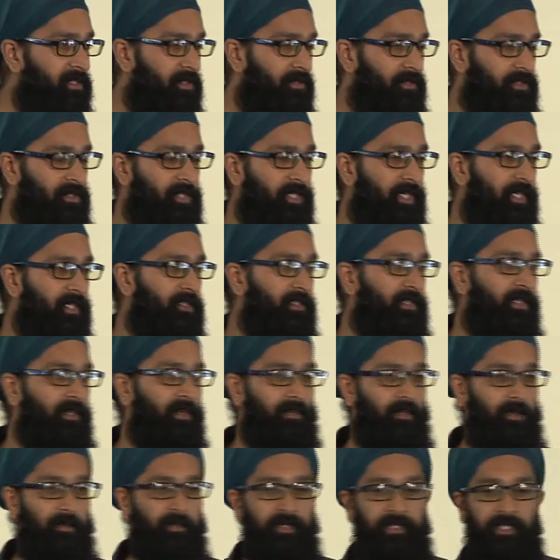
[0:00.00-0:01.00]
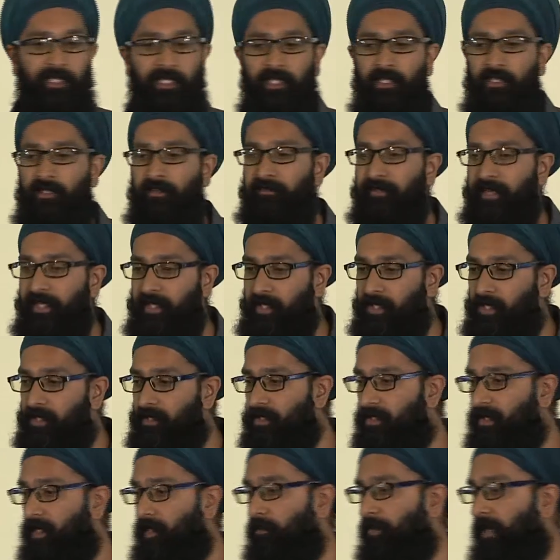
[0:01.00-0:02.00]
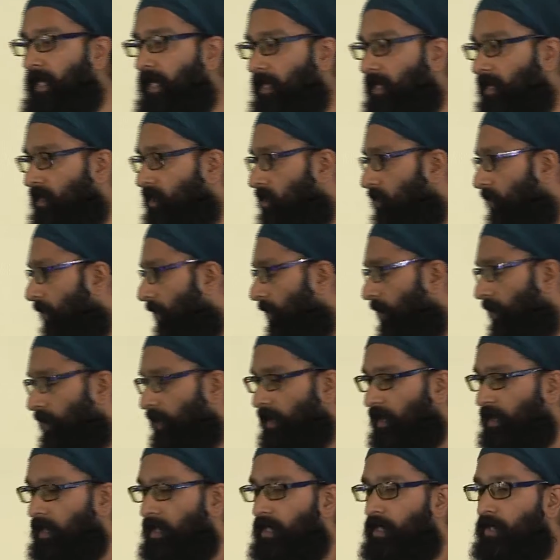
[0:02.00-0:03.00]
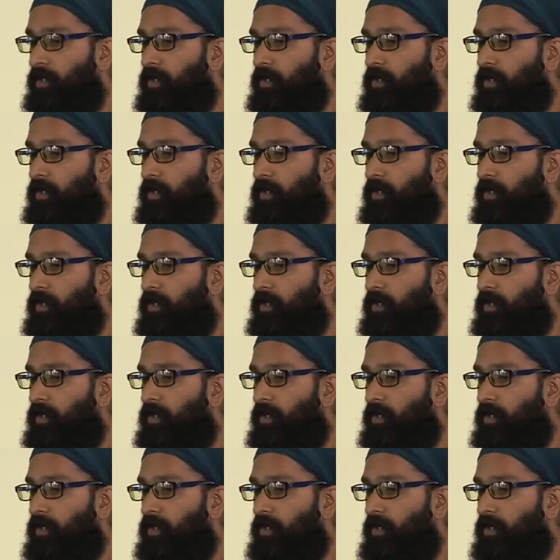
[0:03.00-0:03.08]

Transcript: Those checks go to particular vendors. They pay each other.